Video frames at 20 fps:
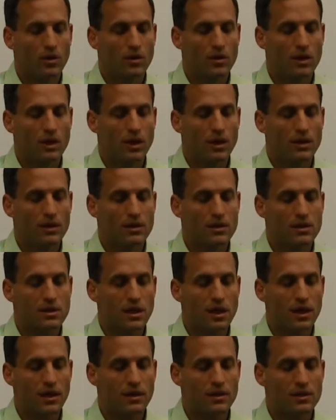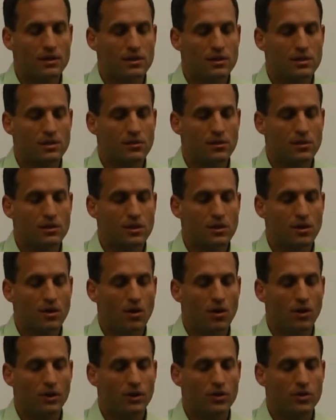What are the insights? What's the
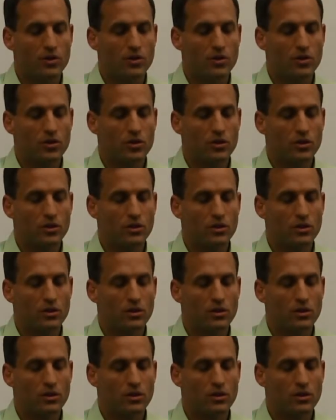knowledge?